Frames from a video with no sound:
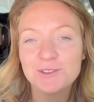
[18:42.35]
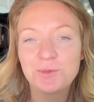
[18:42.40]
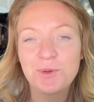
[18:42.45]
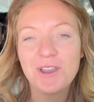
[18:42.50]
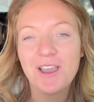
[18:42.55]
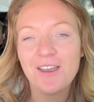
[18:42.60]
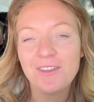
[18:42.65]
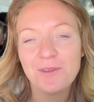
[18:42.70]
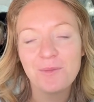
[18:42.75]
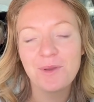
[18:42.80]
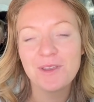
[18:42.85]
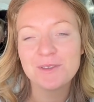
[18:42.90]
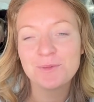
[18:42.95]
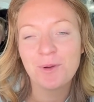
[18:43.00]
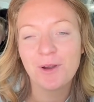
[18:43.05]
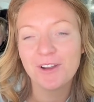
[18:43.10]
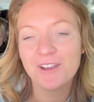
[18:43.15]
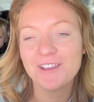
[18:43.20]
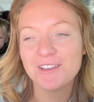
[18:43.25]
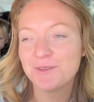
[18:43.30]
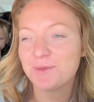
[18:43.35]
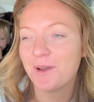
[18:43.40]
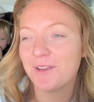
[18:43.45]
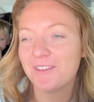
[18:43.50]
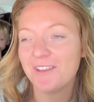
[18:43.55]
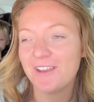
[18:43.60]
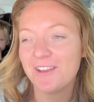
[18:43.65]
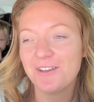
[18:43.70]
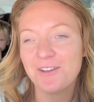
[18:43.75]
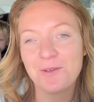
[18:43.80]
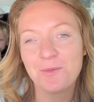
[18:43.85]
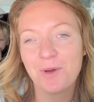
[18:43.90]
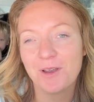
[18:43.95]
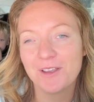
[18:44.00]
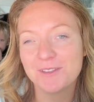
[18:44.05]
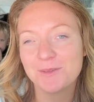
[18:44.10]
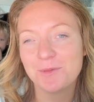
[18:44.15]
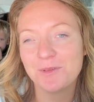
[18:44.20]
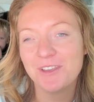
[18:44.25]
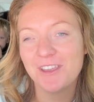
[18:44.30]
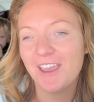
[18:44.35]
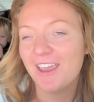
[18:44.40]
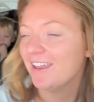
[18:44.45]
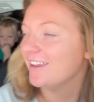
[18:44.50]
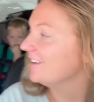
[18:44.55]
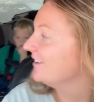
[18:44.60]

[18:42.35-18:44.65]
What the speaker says: we got the best parking spot that you can possibly get.